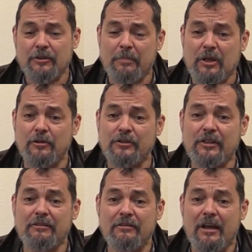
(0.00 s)
because
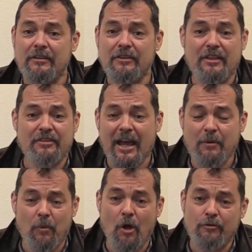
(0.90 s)
it, that, that they
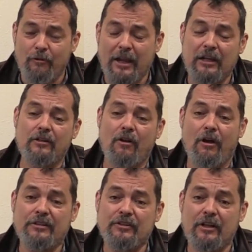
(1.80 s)
won't
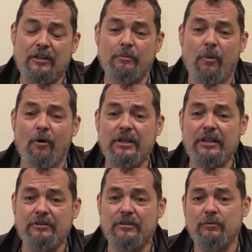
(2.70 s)
recognize it and your
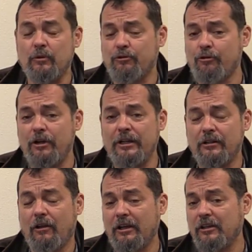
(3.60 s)
body will treat
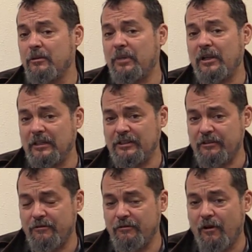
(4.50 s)
it like a completely
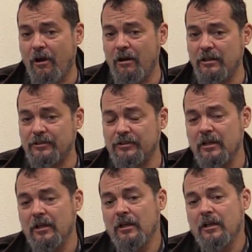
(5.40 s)
different virus.
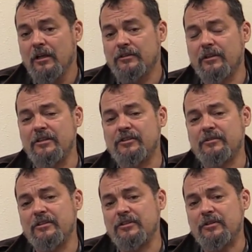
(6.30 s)
So this,
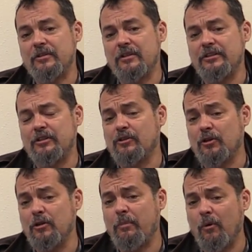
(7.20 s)
this, these are
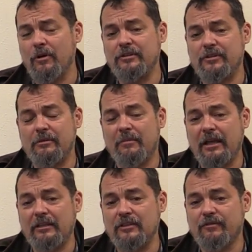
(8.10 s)
two points that
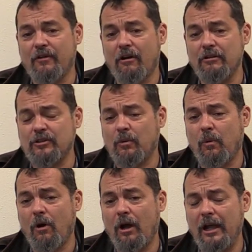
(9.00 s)
make this virus
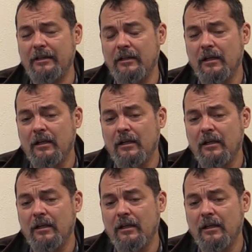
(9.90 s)
quite